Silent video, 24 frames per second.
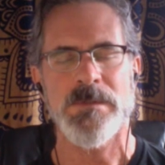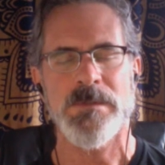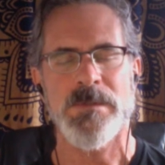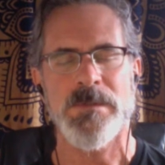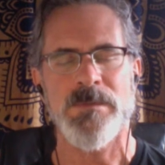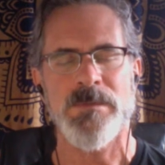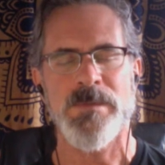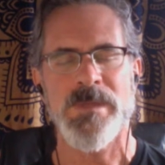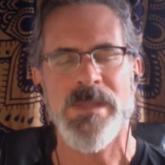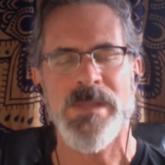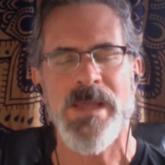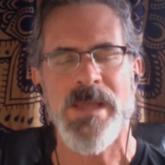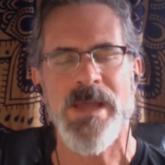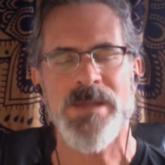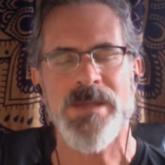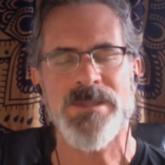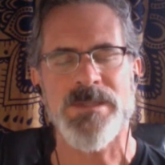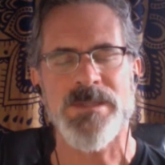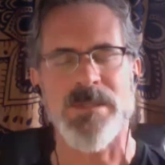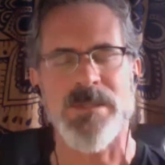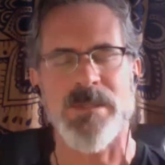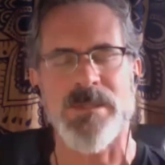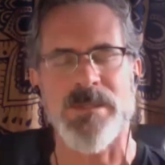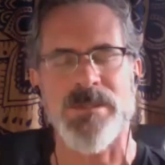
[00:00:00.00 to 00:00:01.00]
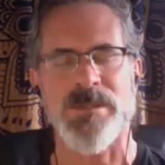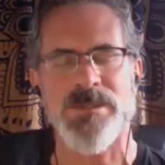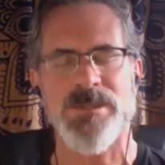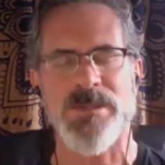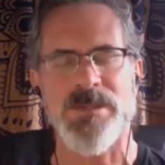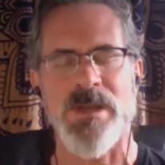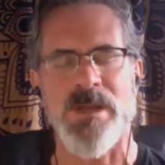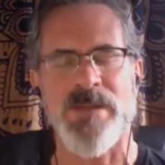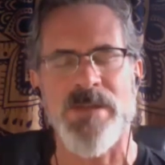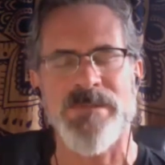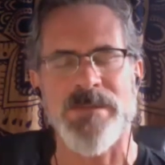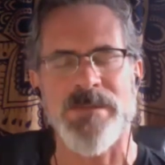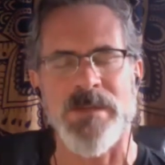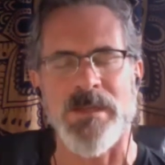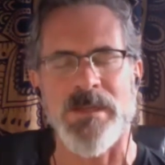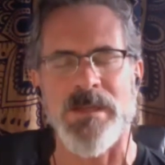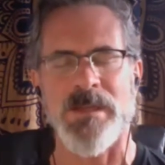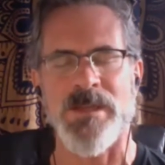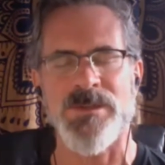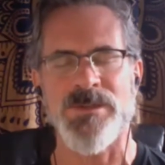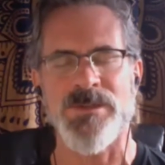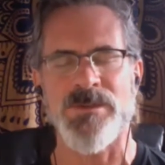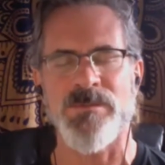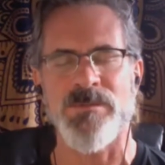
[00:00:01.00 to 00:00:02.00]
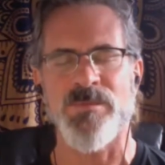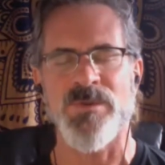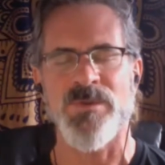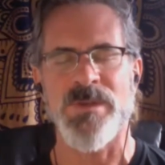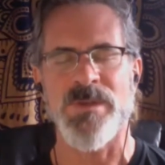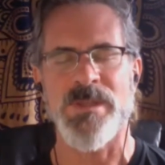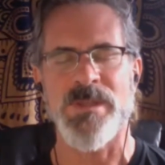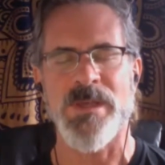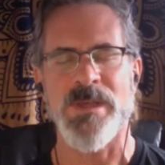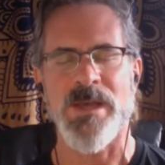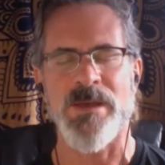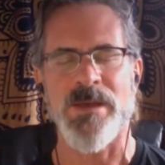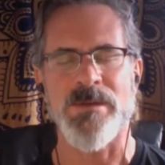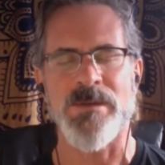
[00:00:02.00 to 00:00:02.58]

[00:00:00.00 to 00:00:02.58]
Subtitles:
relaxing and softening as you breathe out.